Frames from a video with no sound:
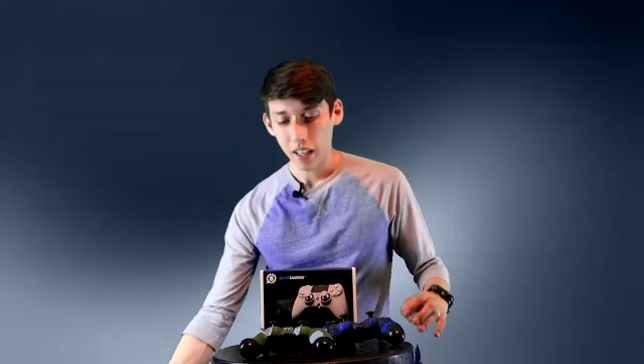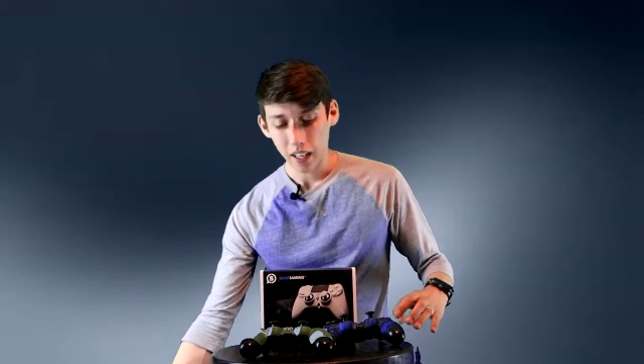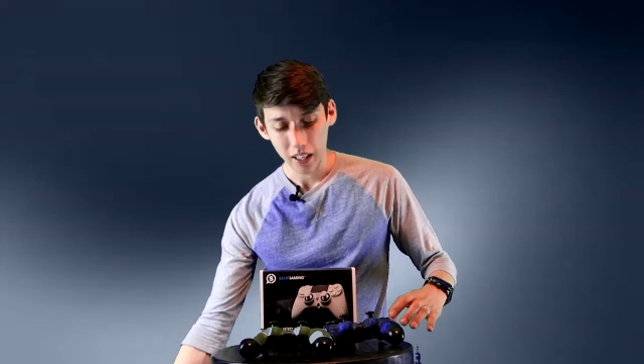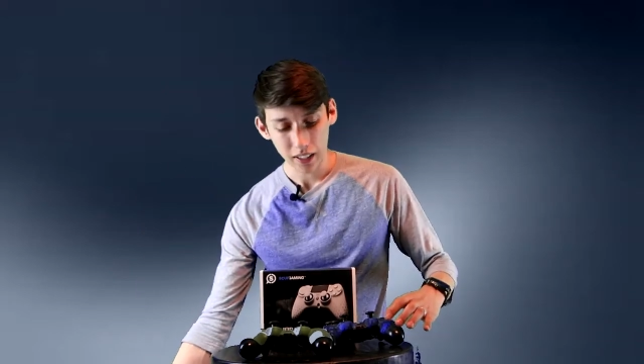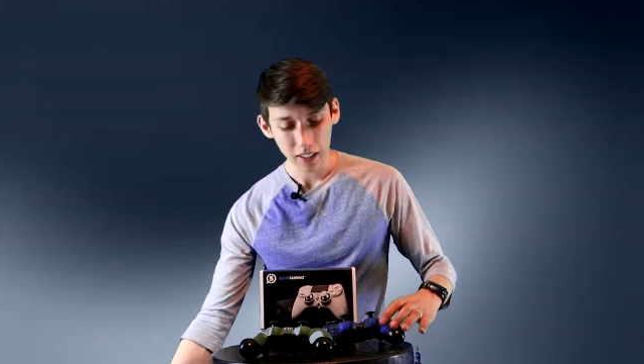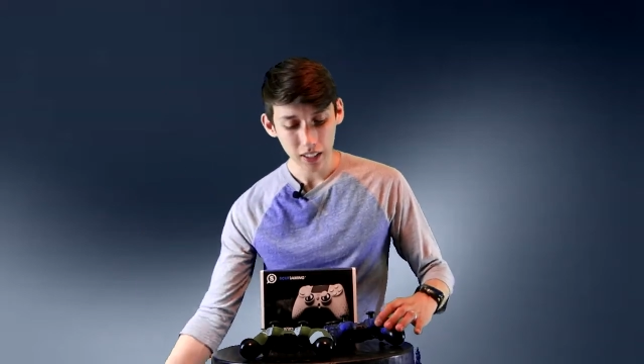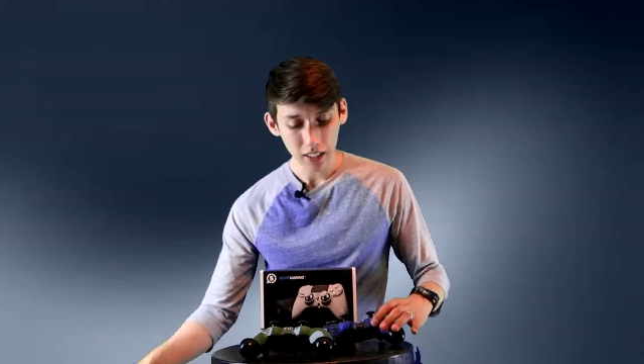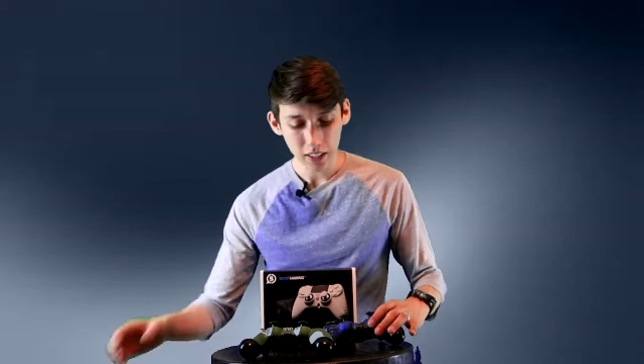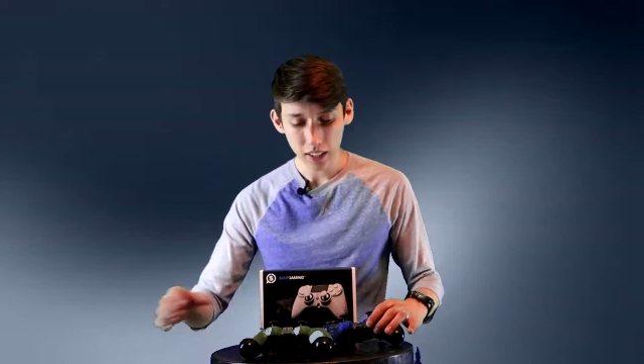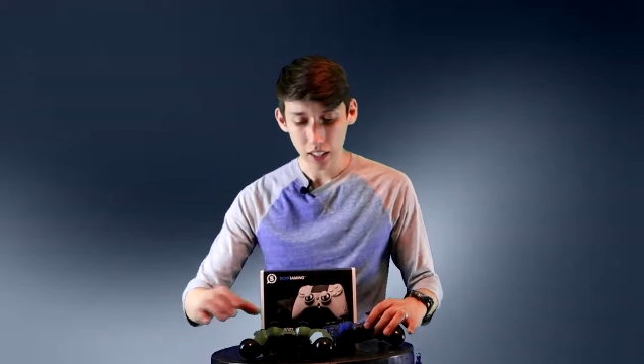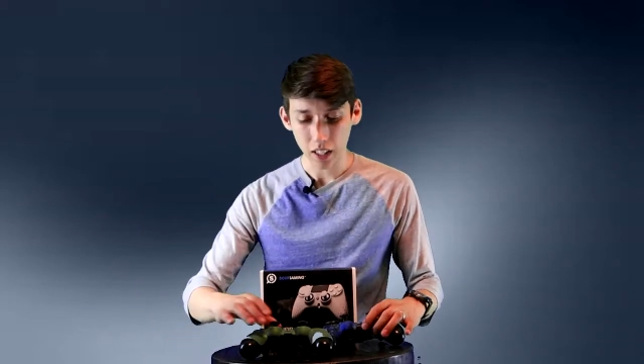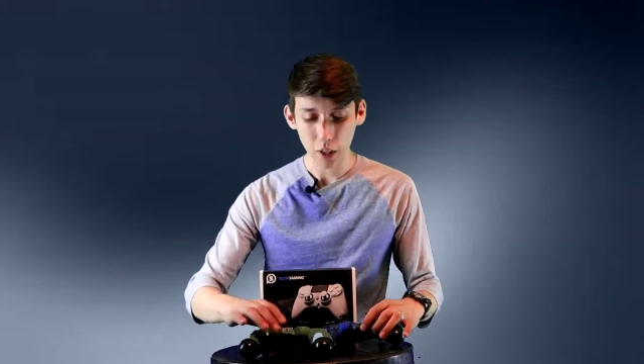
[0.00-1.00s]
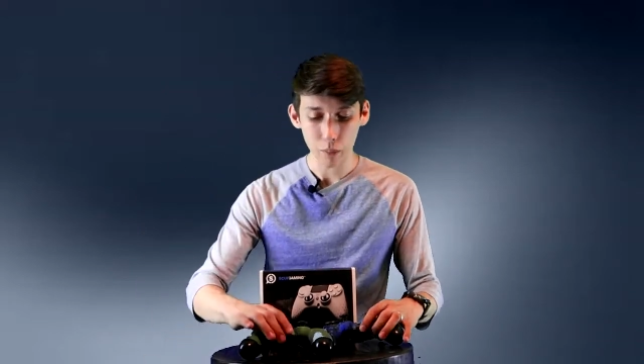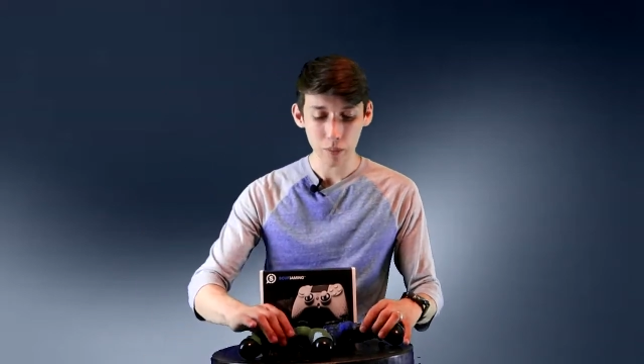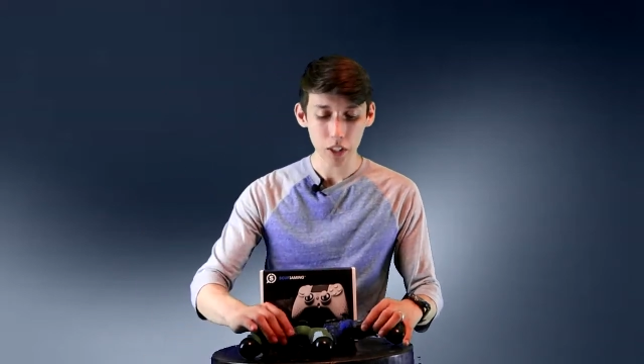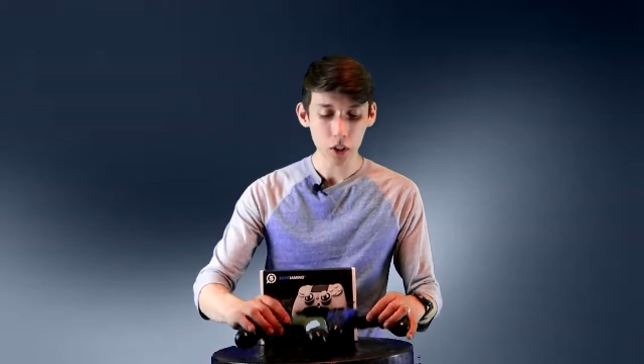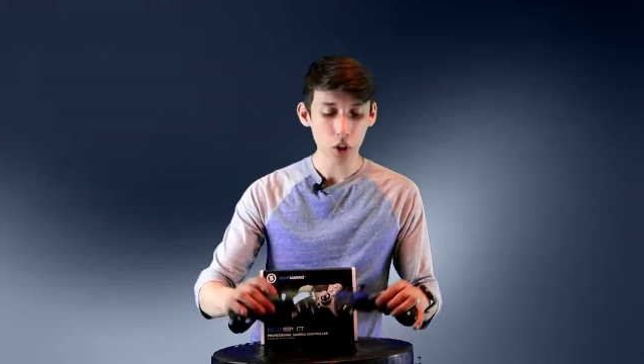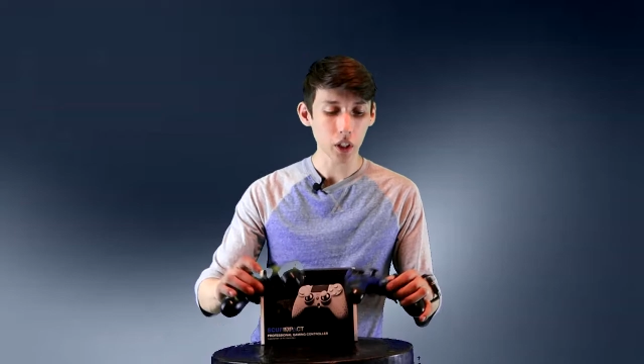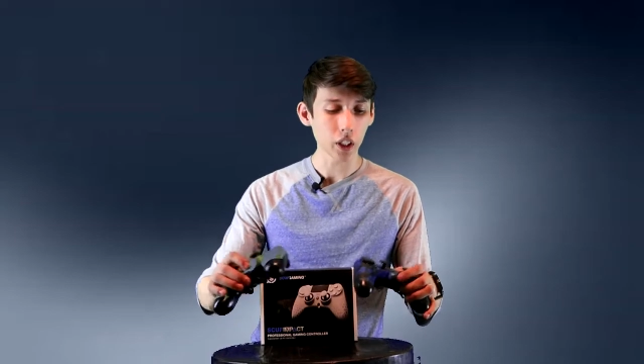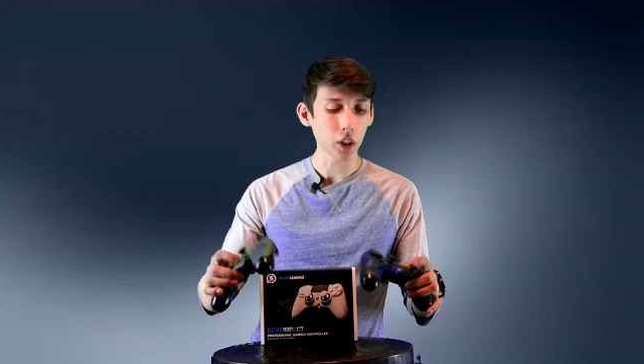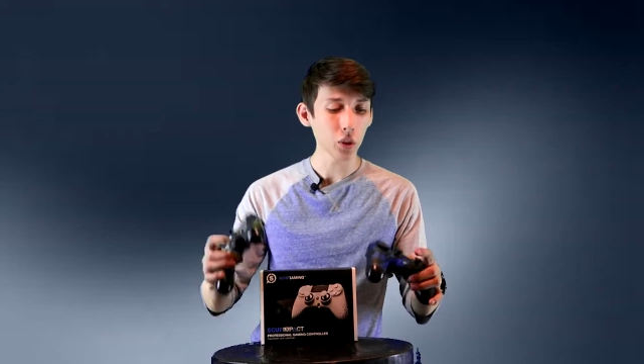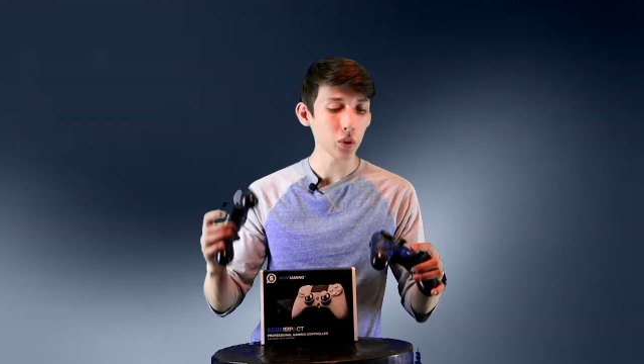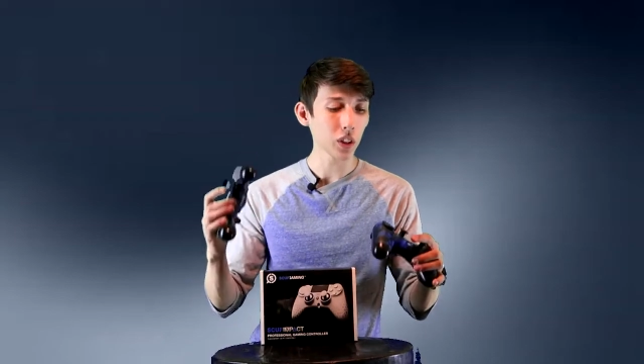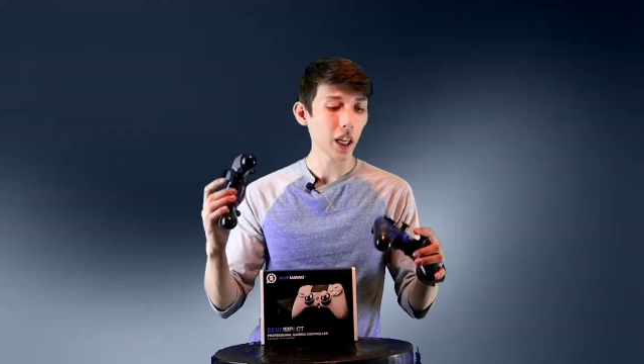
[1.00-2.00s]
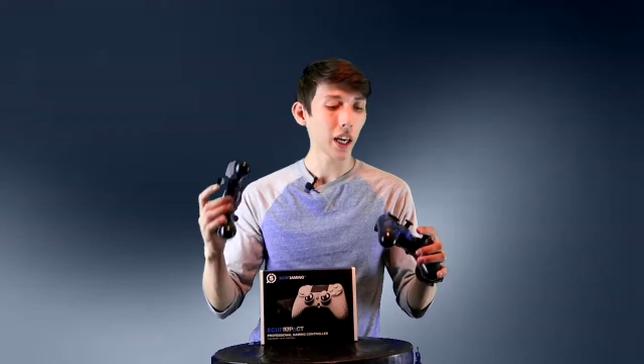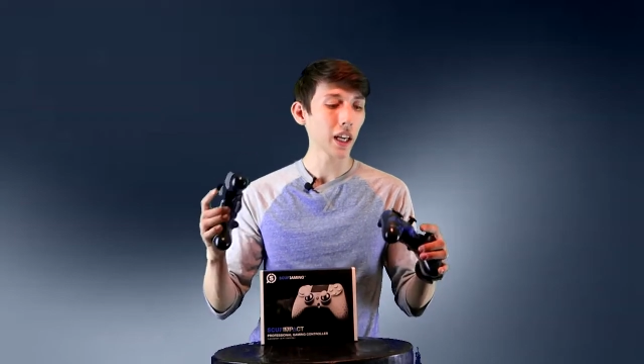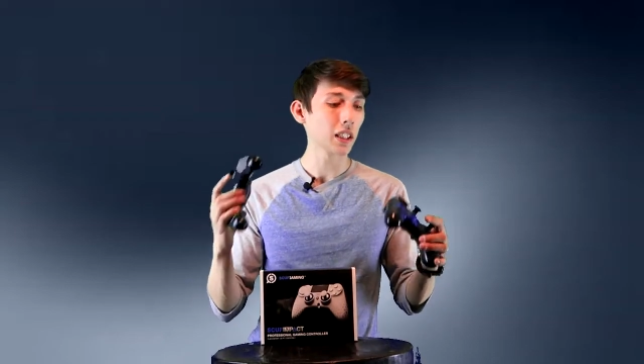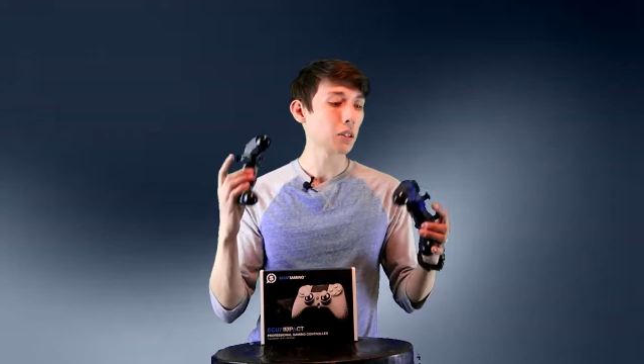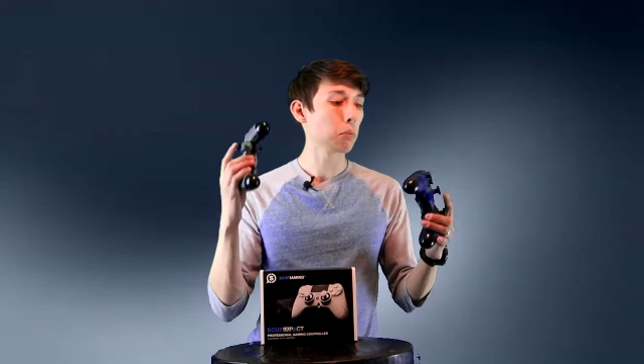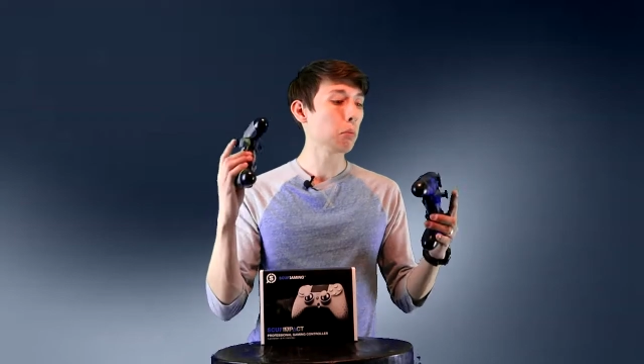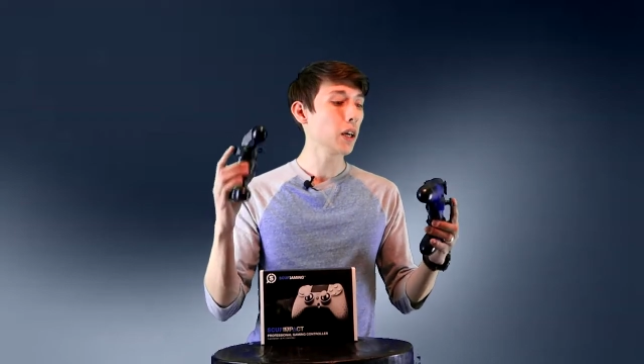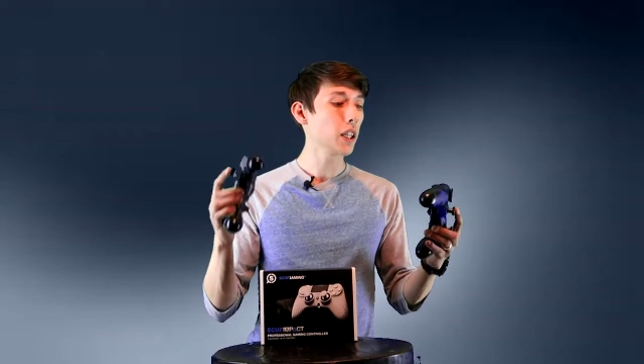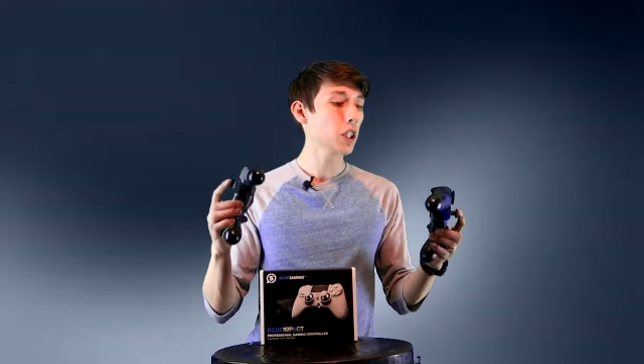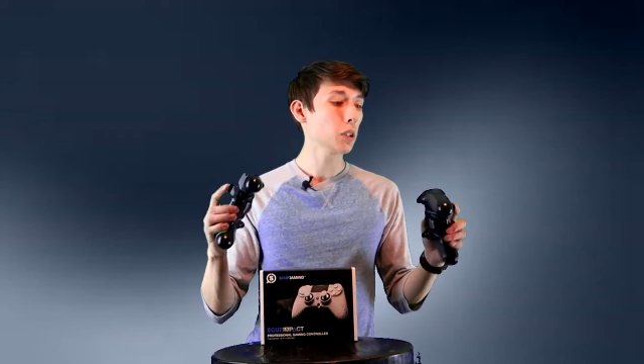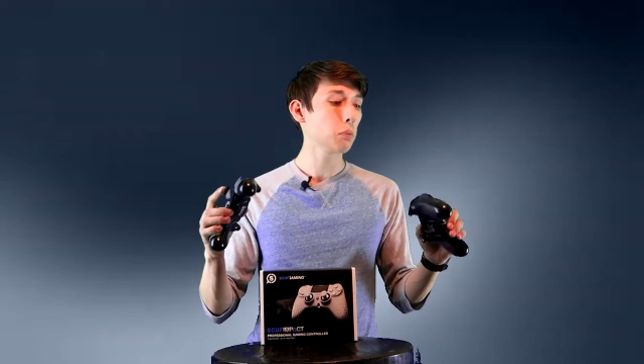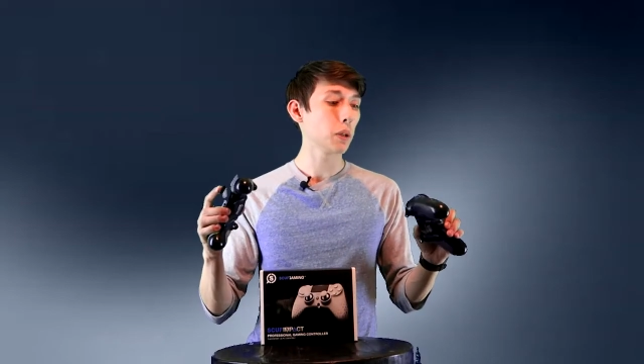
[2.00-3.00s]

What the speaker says: And these aren't used as much,